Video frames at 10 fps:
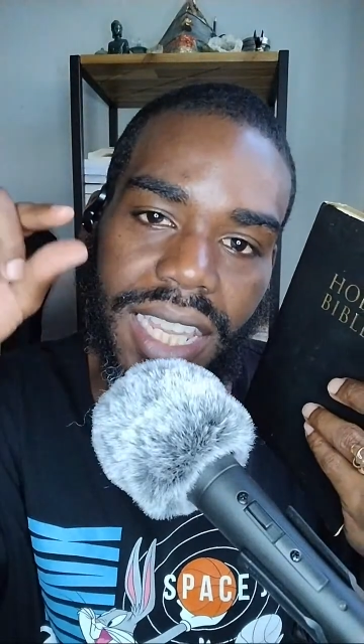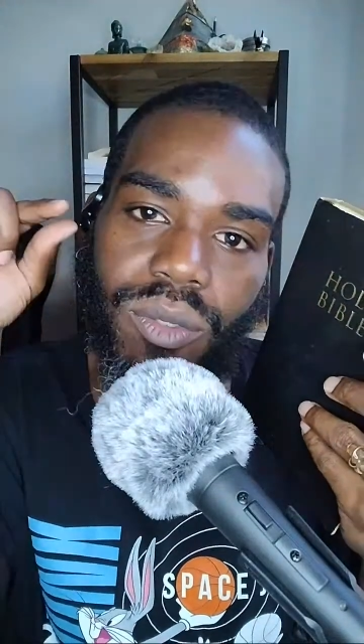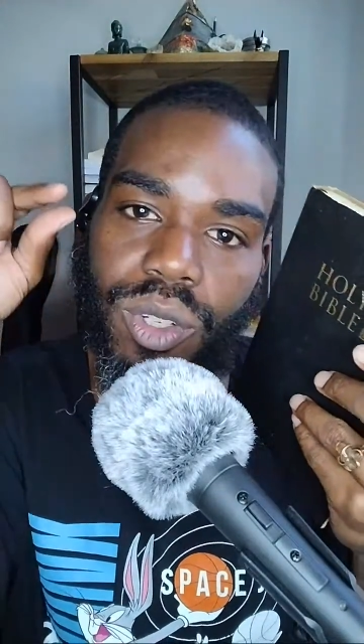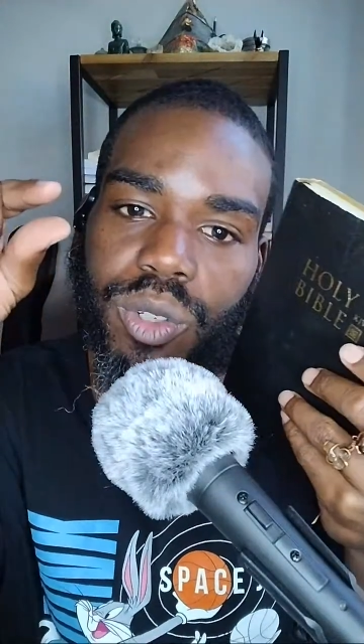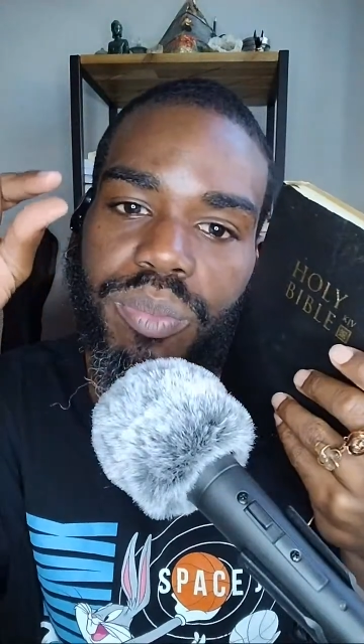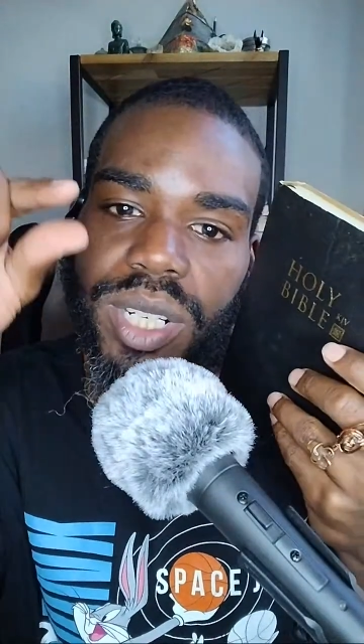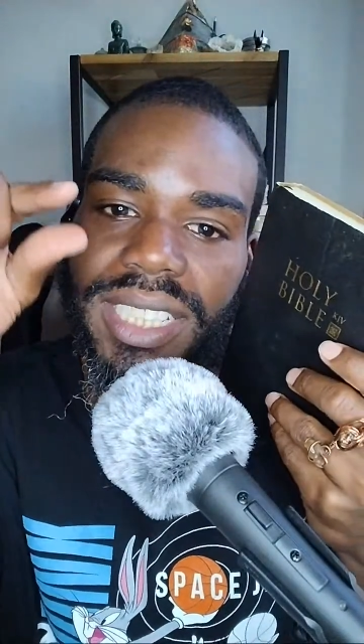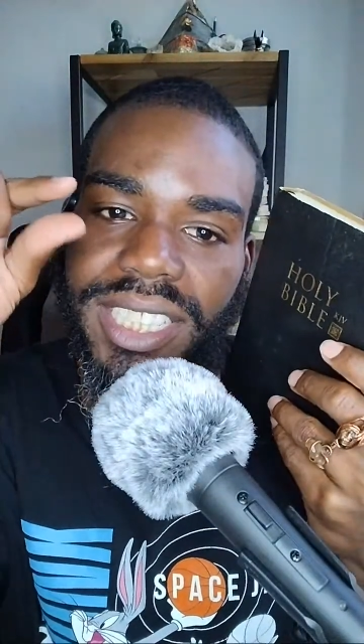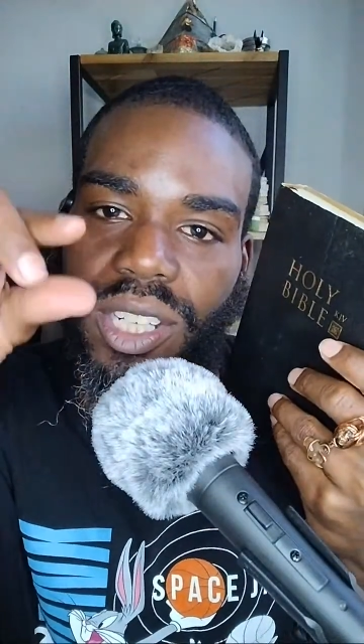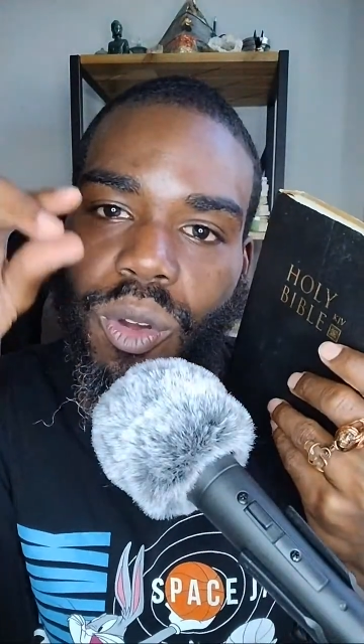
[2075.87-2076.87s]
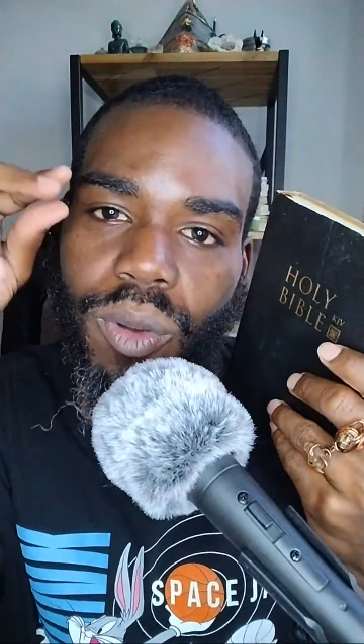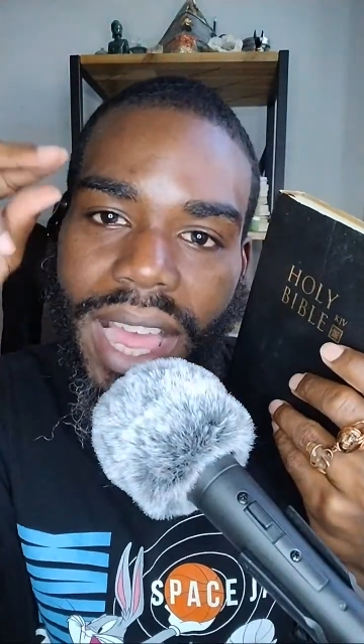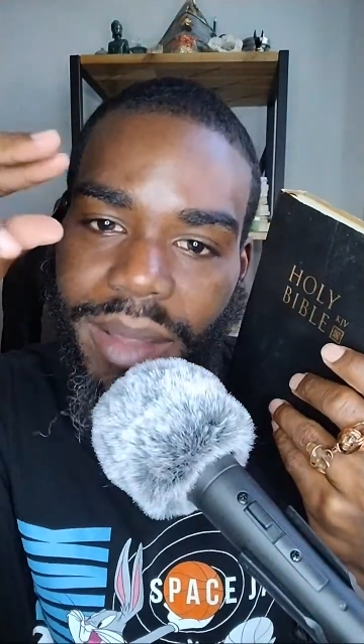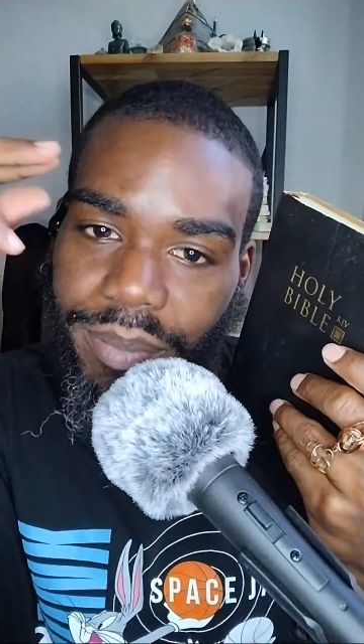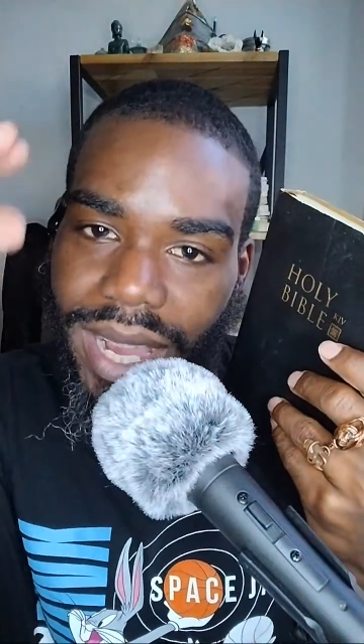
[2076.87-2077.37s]
And when you put your
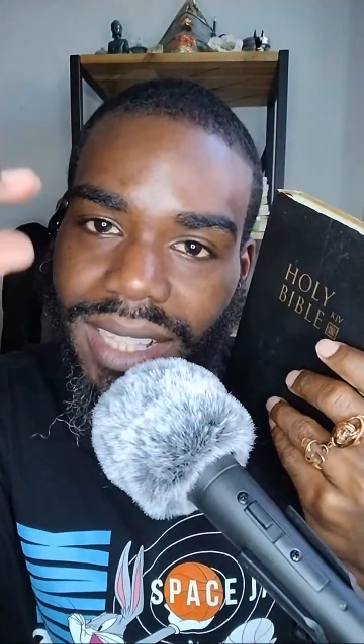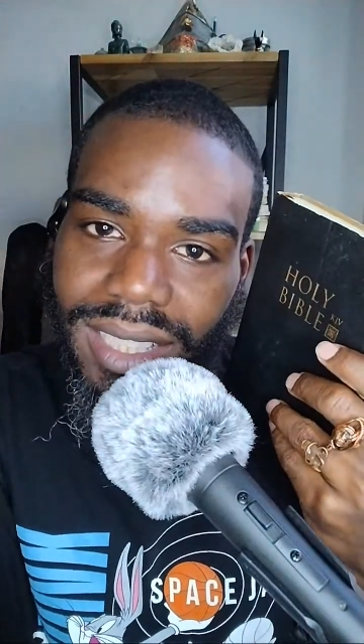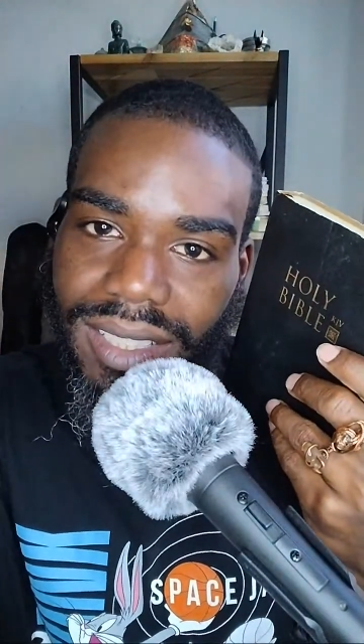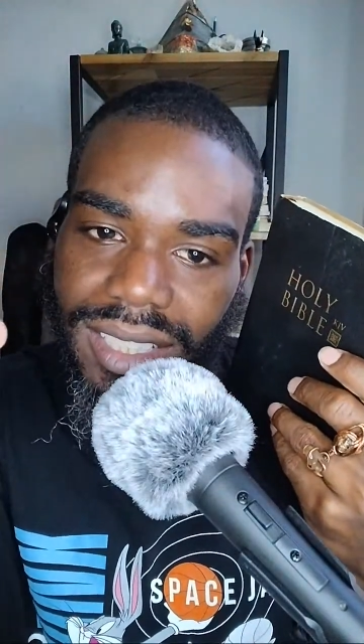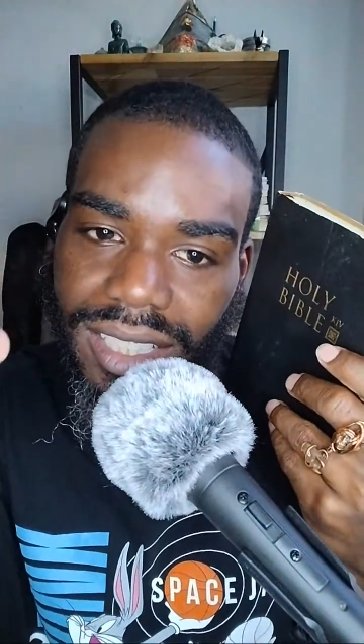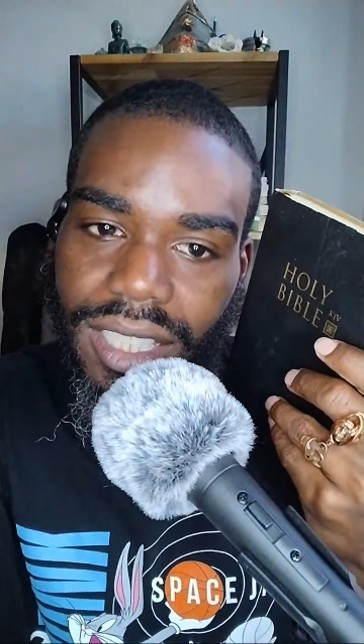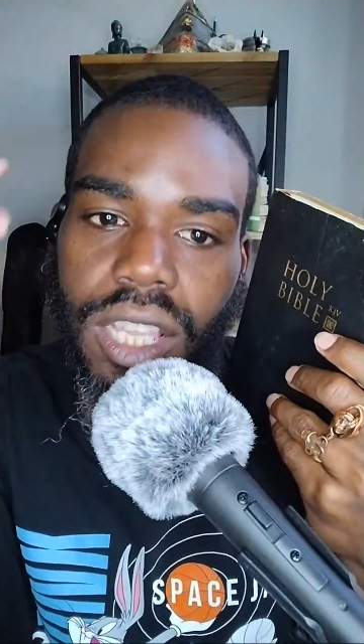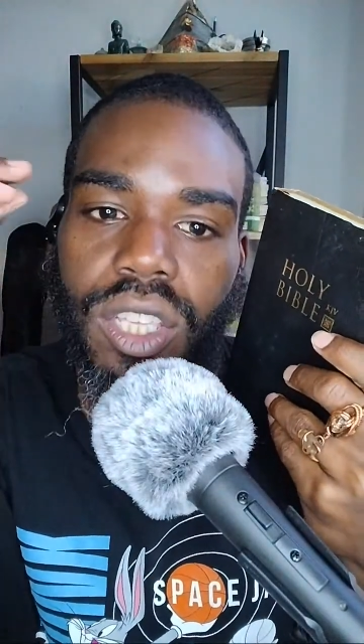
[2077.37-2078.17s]
hypothesis,